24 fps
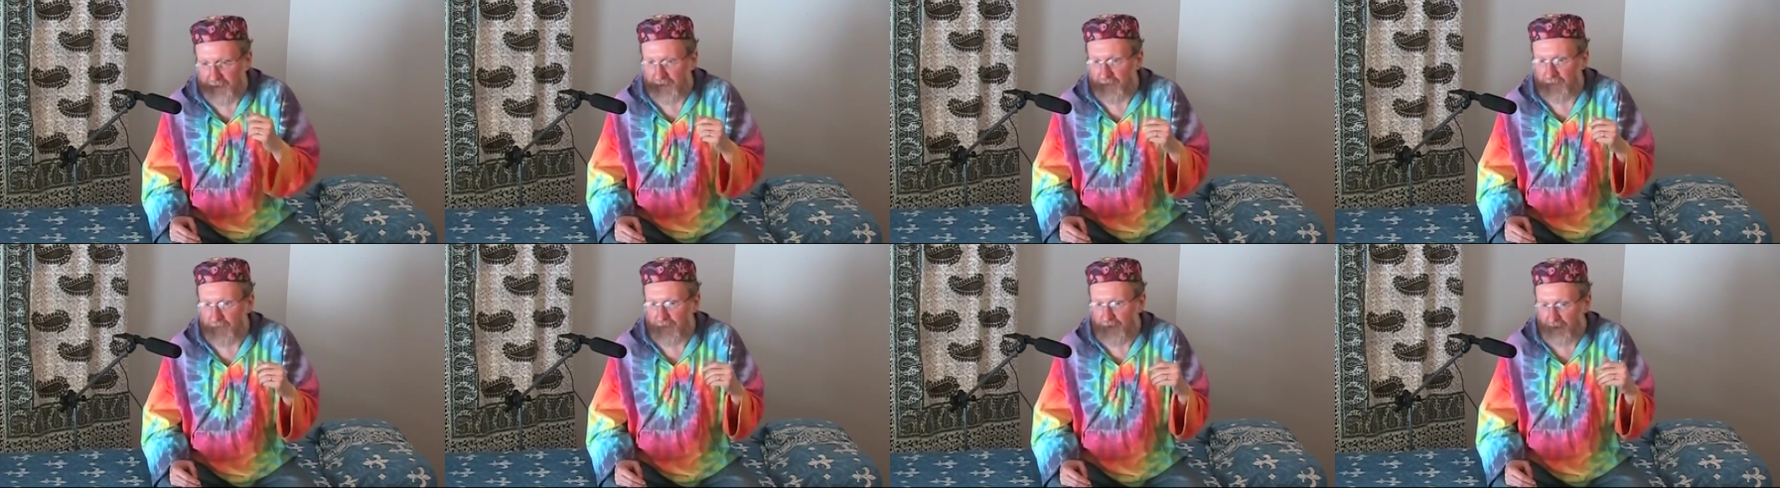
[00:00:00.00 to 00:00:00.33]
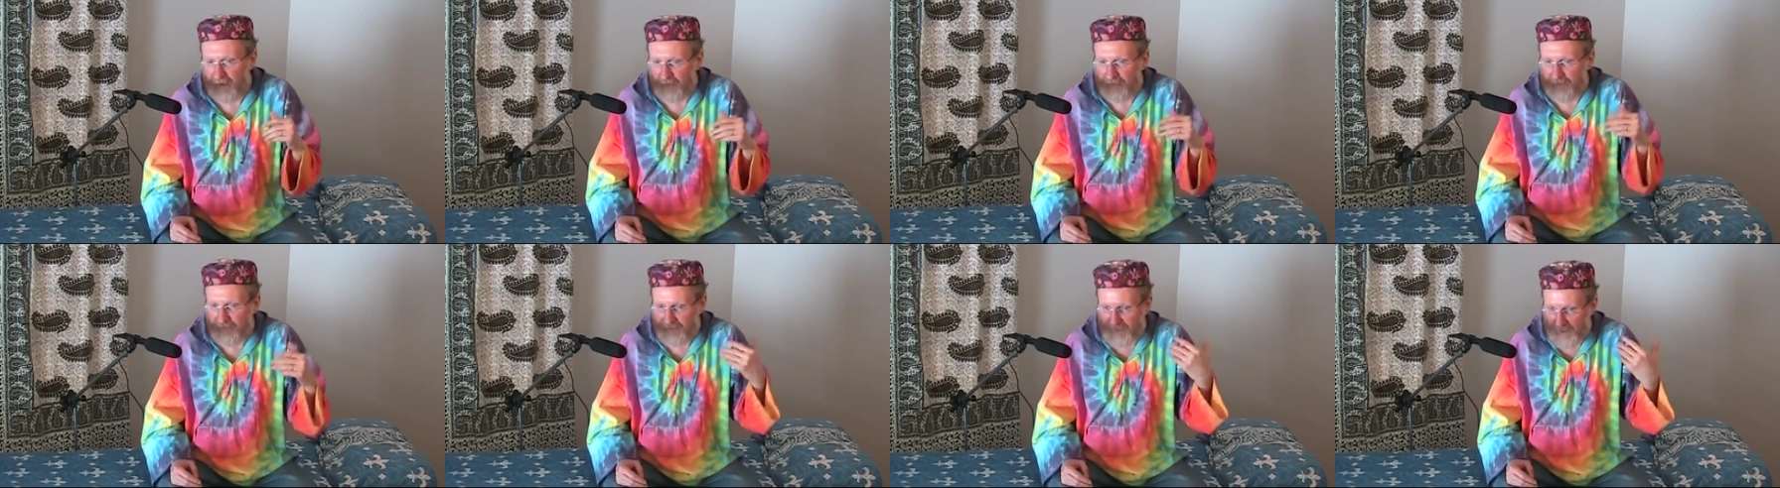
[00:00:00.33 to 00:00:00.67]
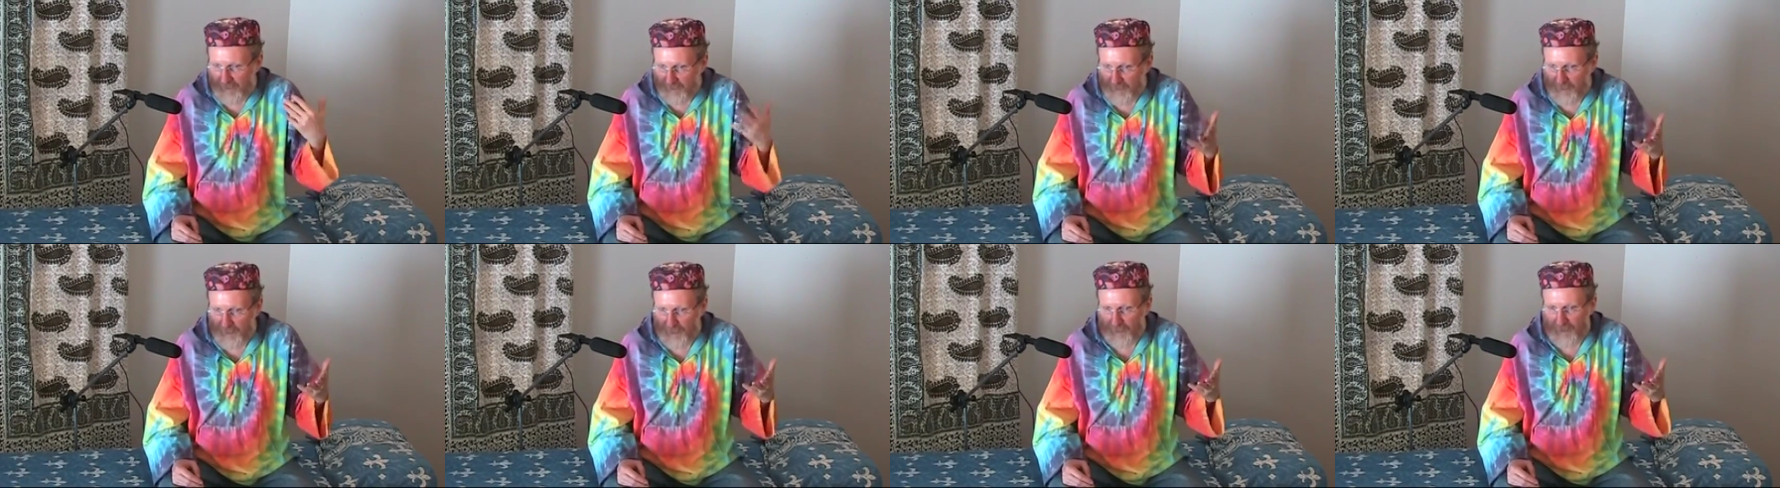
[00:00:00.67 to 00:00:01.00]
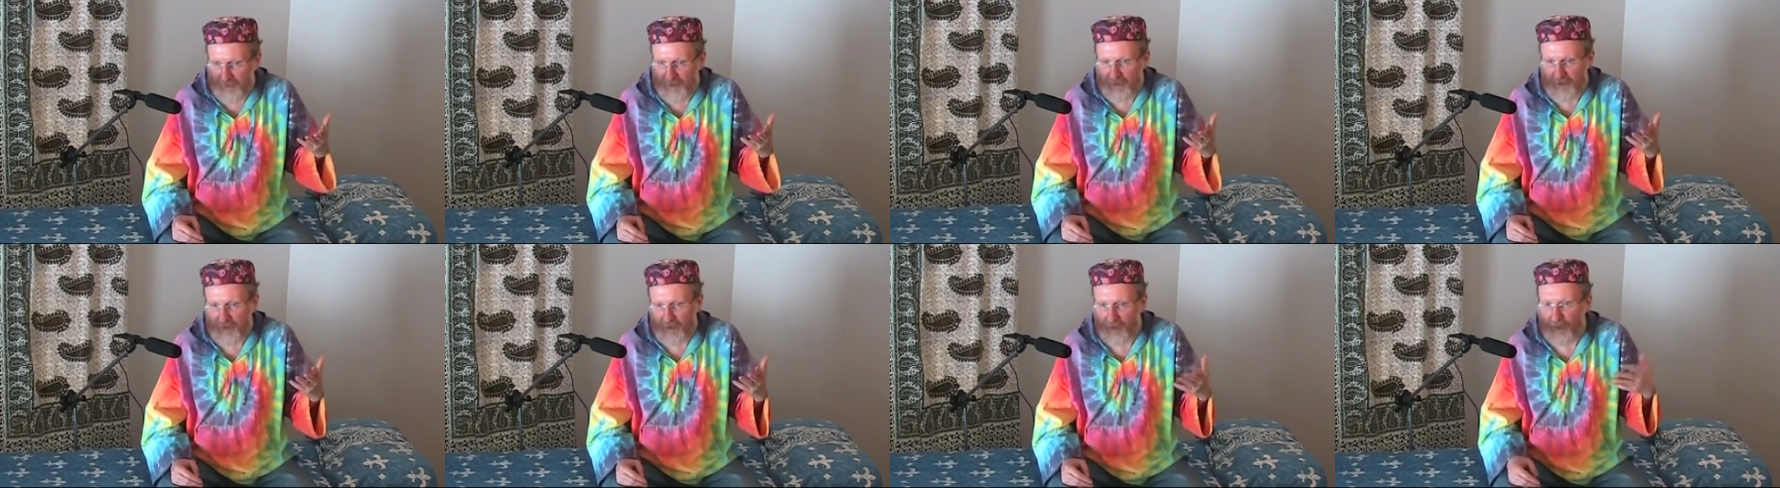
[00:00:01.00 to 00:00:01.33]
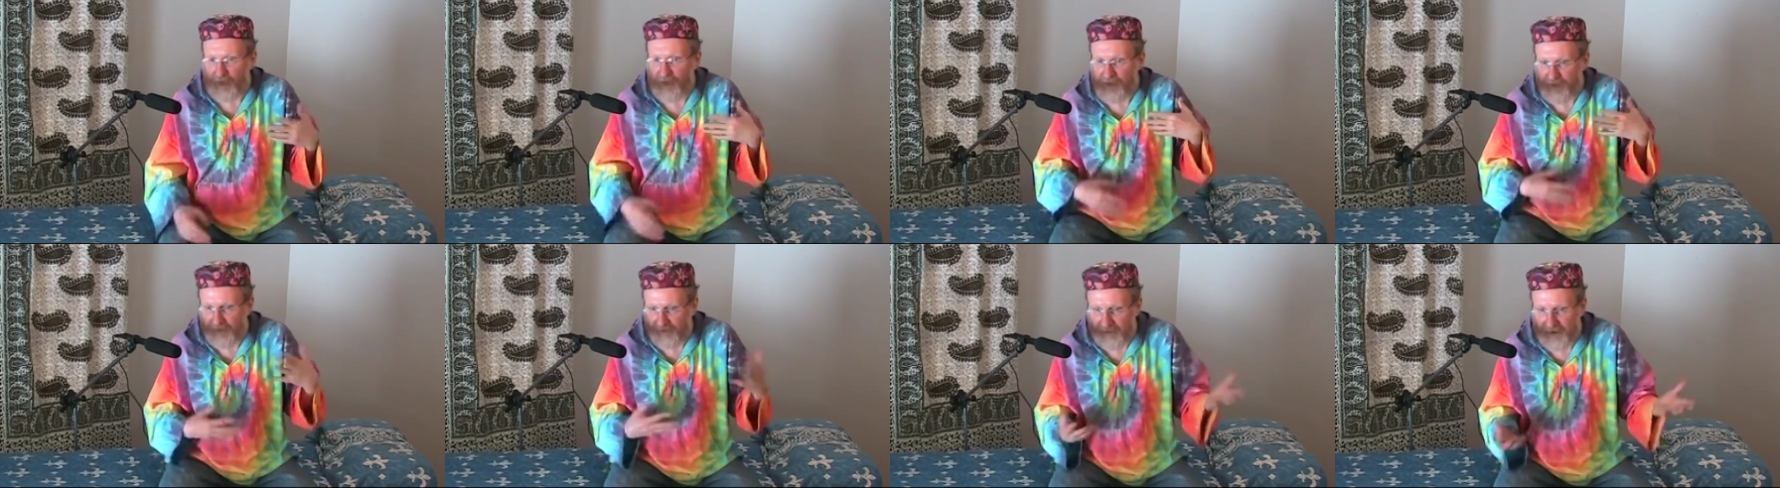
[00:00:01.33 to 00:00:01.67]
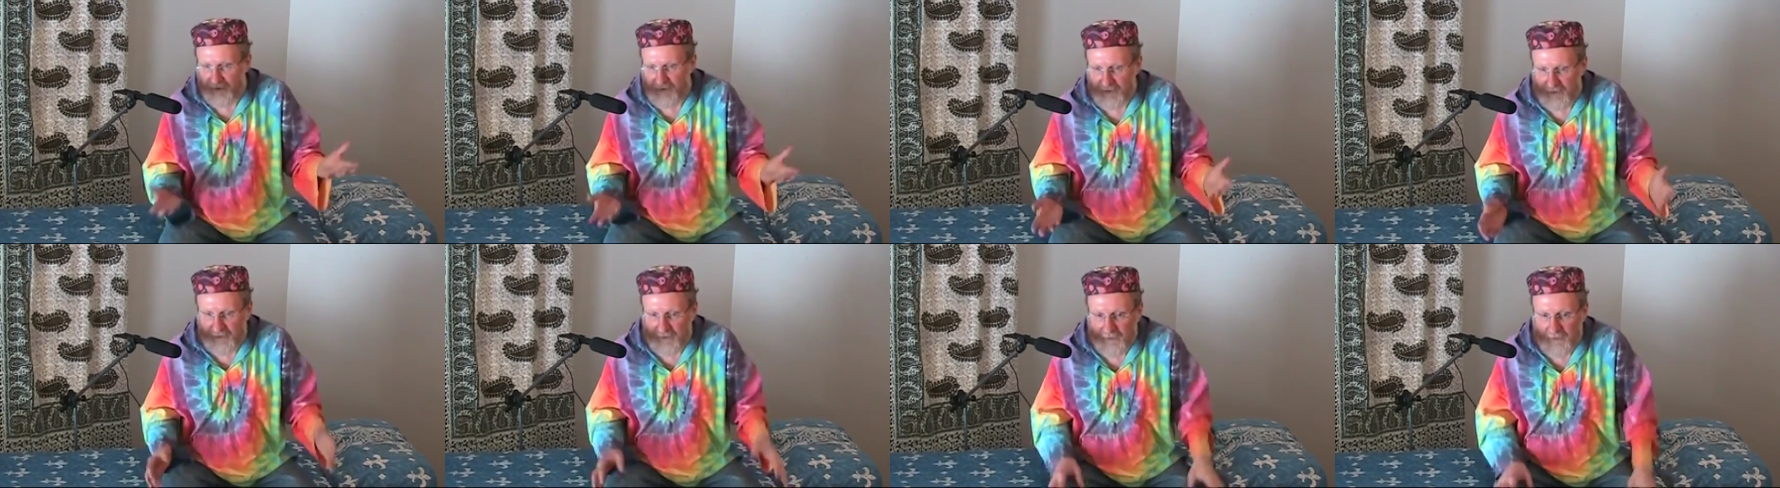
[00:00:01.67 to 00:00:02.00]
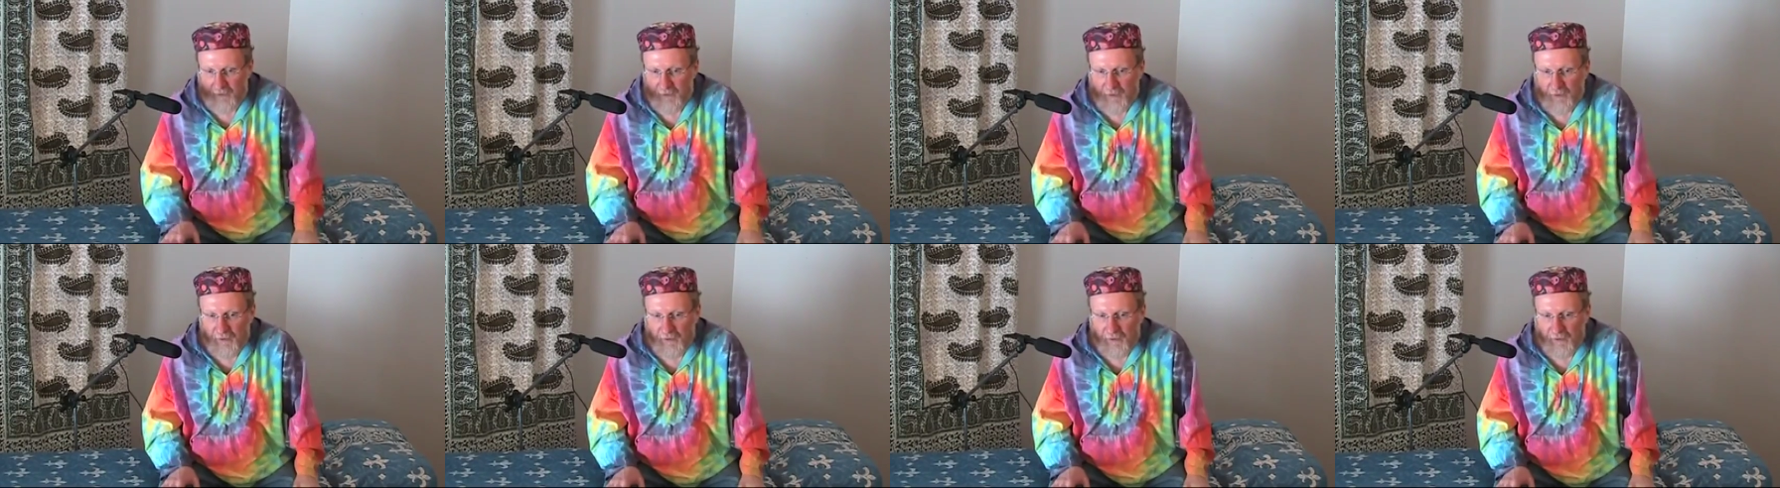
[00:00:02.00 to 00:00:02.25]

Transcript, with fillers: and we have some humans, most of us are